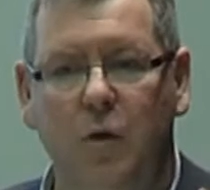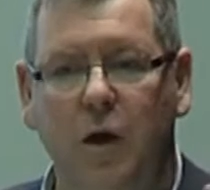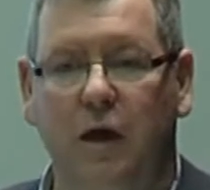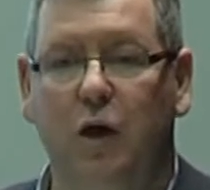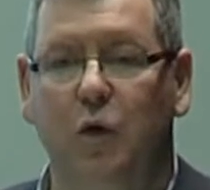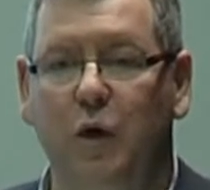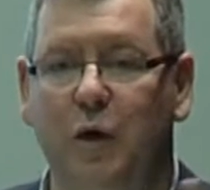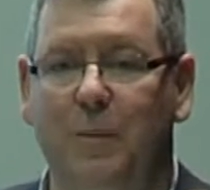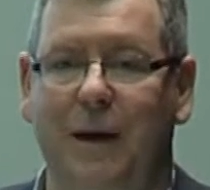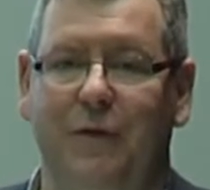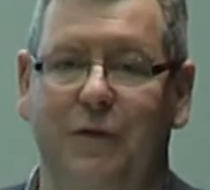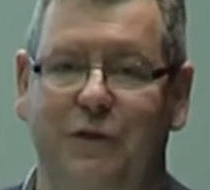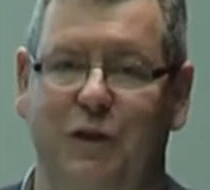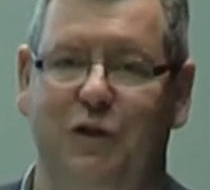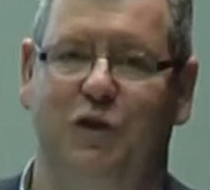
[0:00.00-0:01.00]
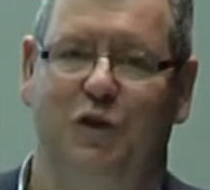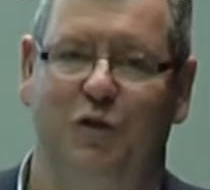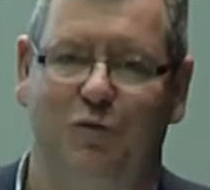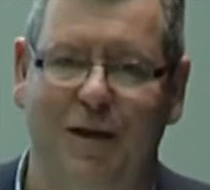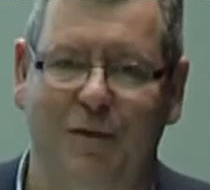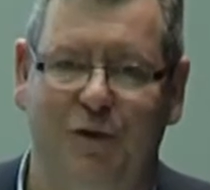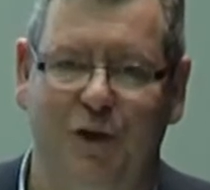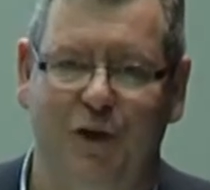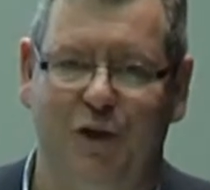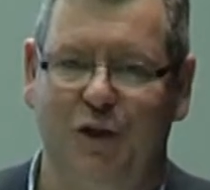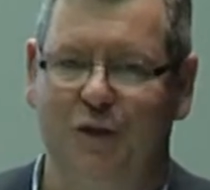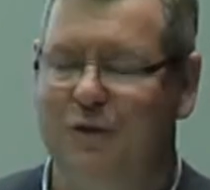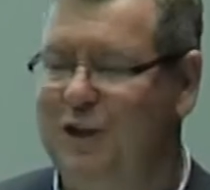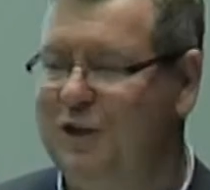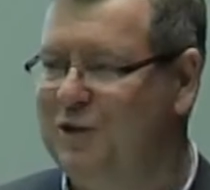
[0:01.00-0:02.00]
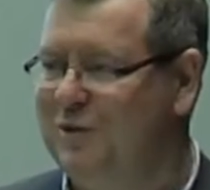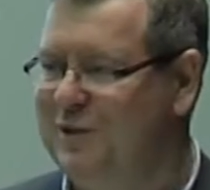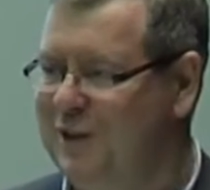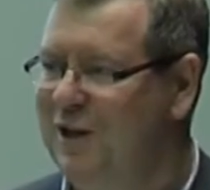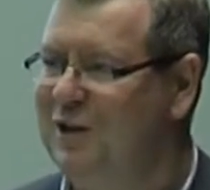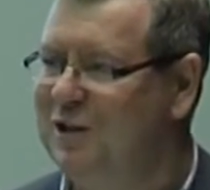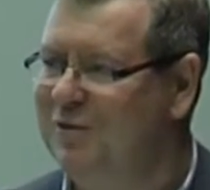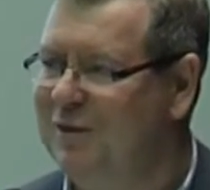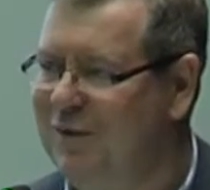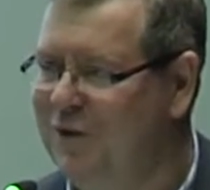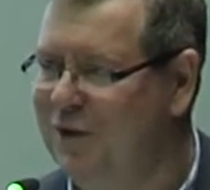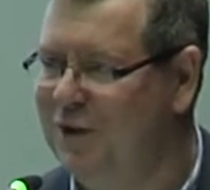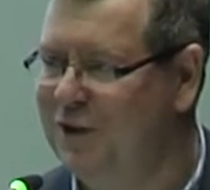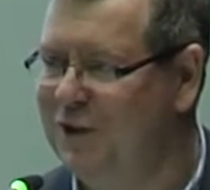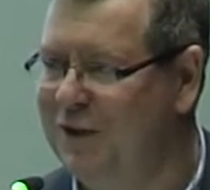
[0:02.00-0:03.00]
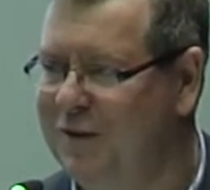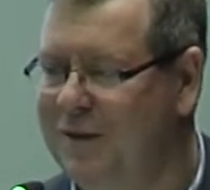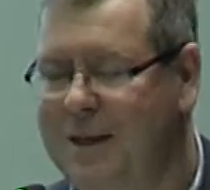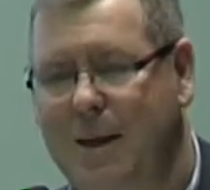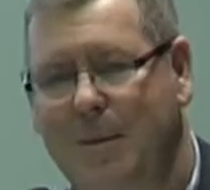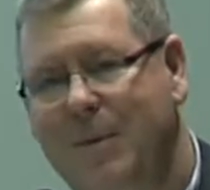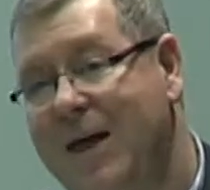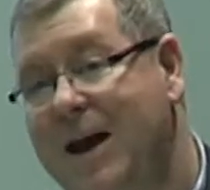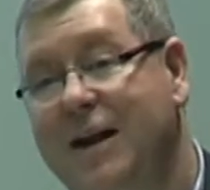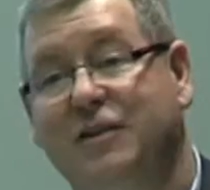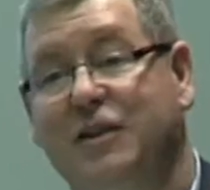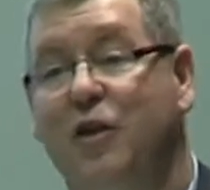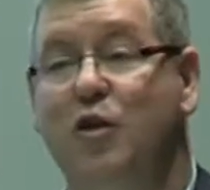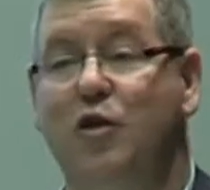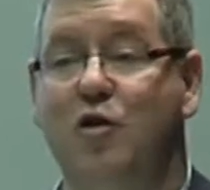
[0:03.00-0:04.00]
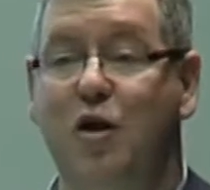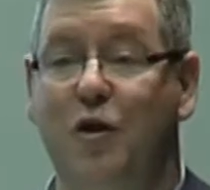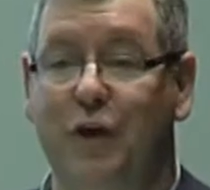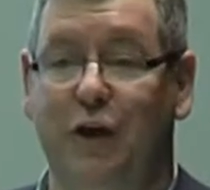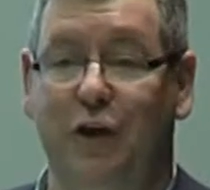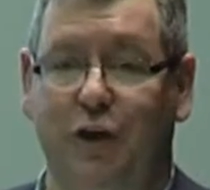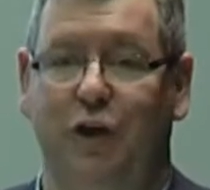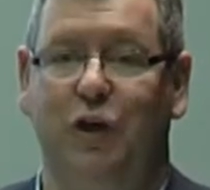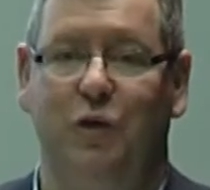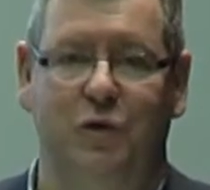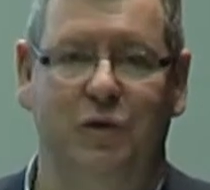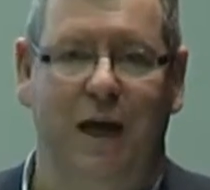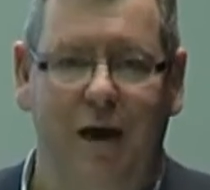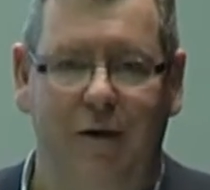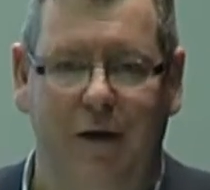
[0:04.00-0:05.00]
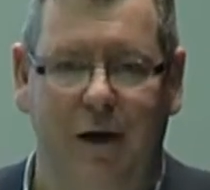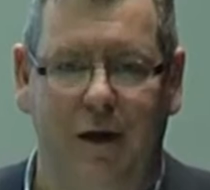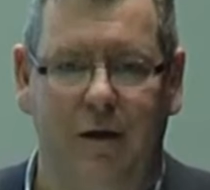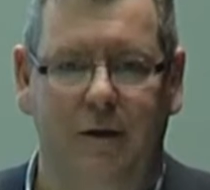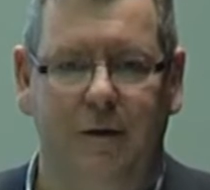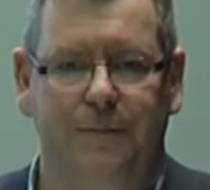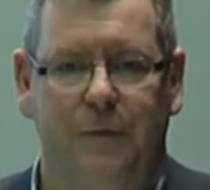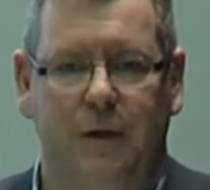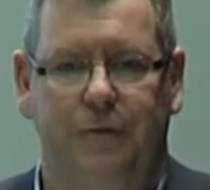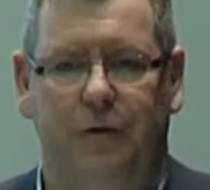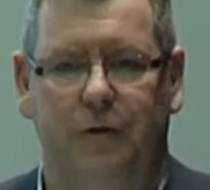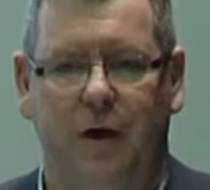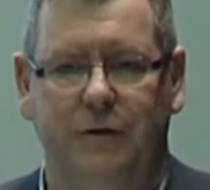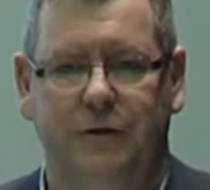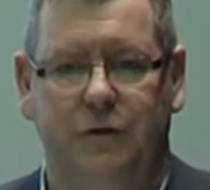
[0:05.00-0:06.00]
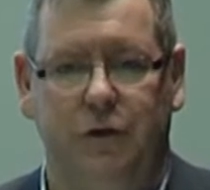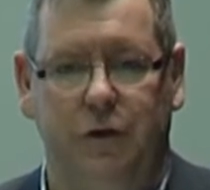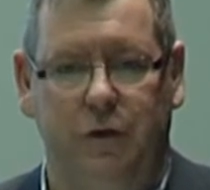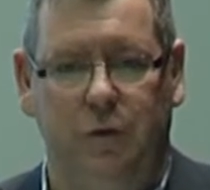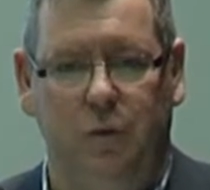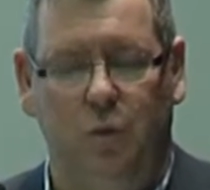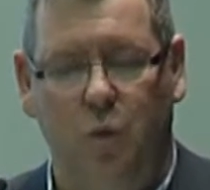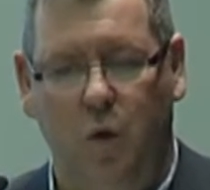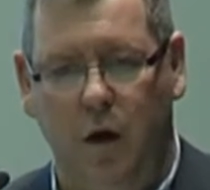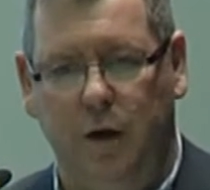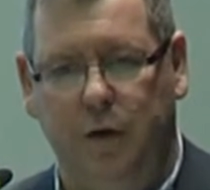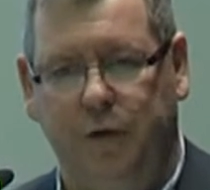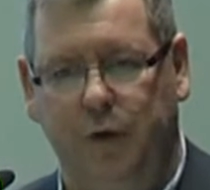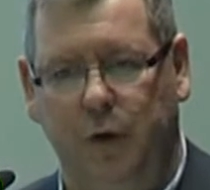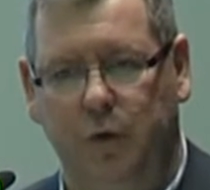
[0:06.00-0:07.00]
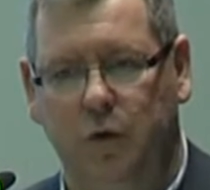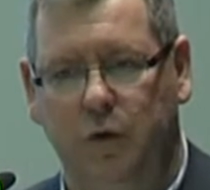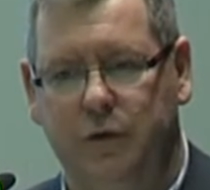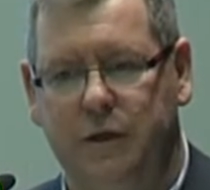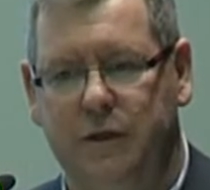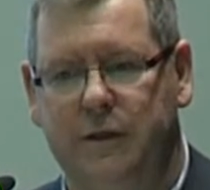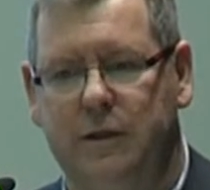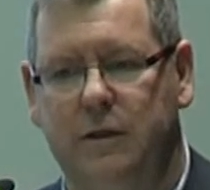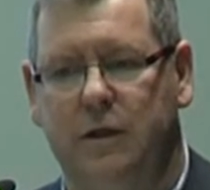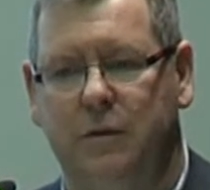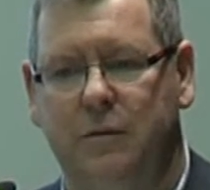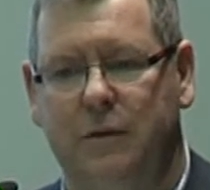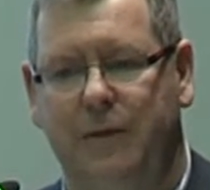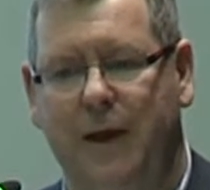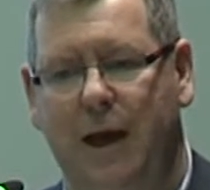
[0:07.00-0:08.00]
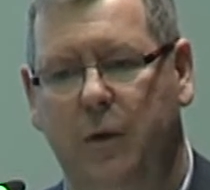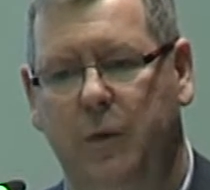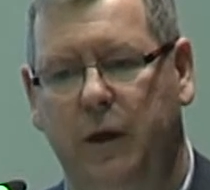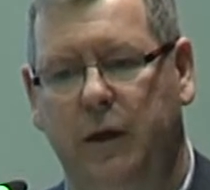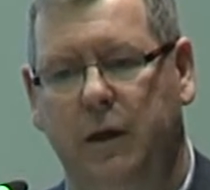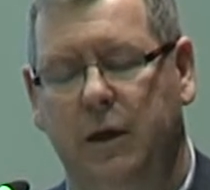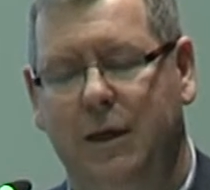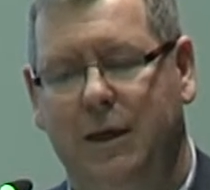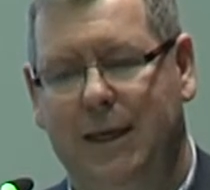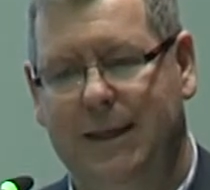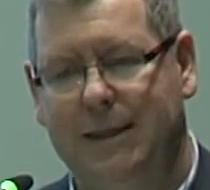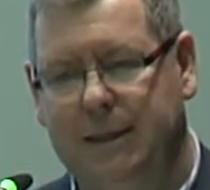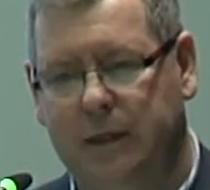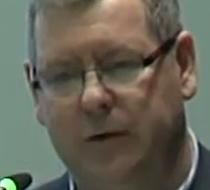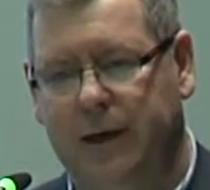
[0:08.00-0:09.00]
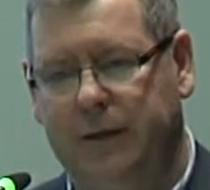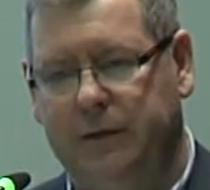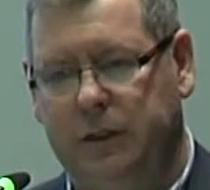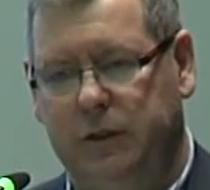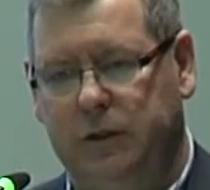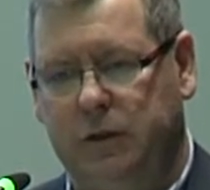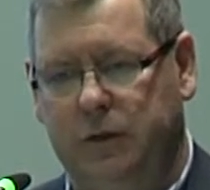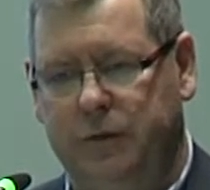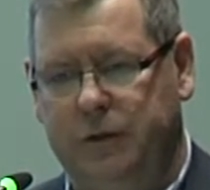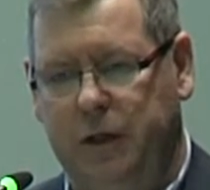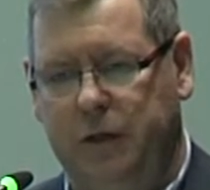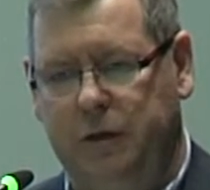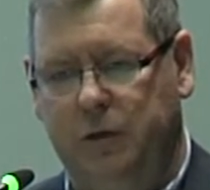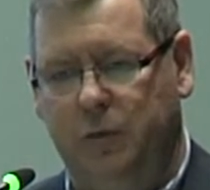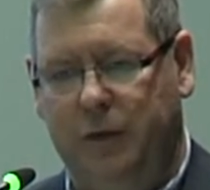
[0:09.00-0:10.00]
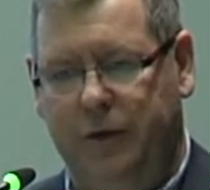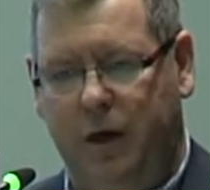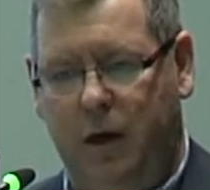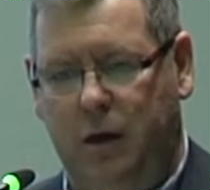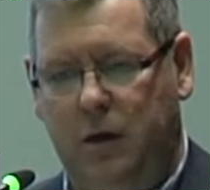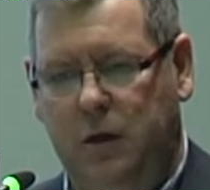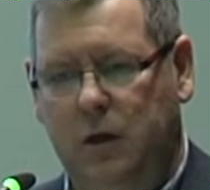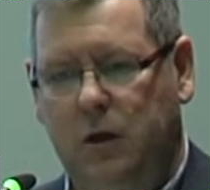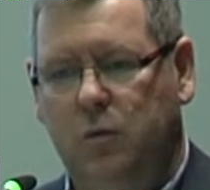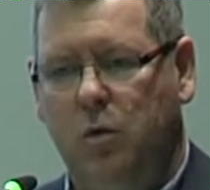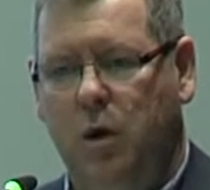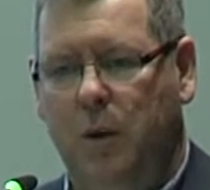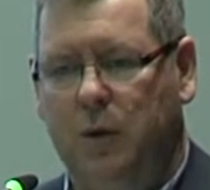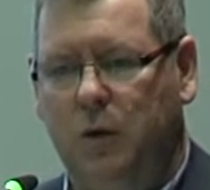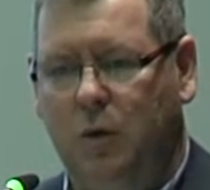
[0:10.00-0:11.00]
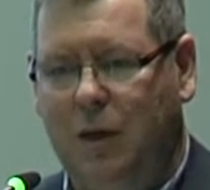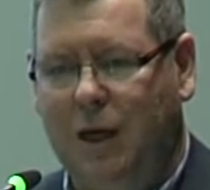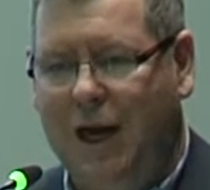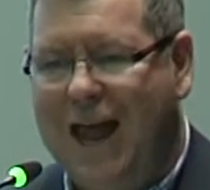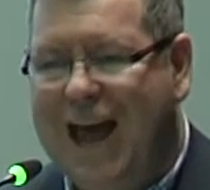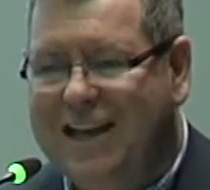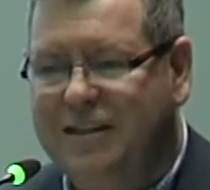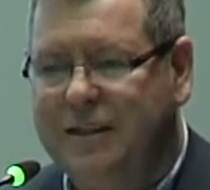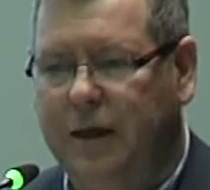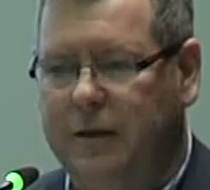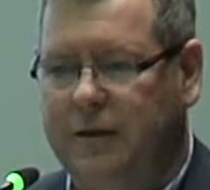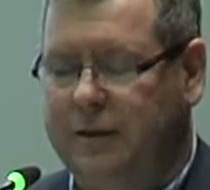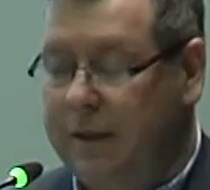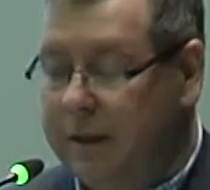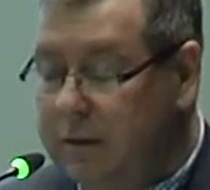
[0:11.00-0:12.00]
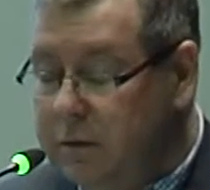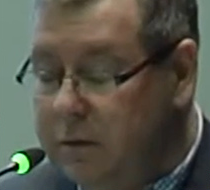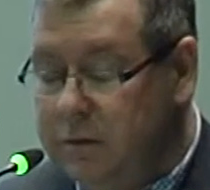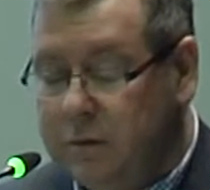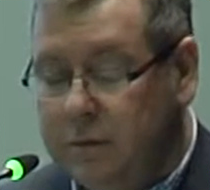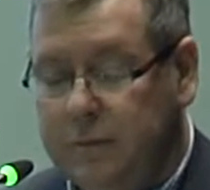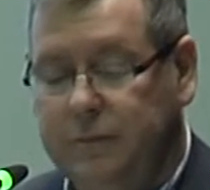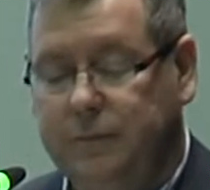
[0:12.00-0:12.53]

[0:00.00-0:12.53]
won't go on about the digital revolution, digital social revolution, but that is another huge area for us to work through, not just in terms of how we integrate digital and social with our, what I would call classic skills,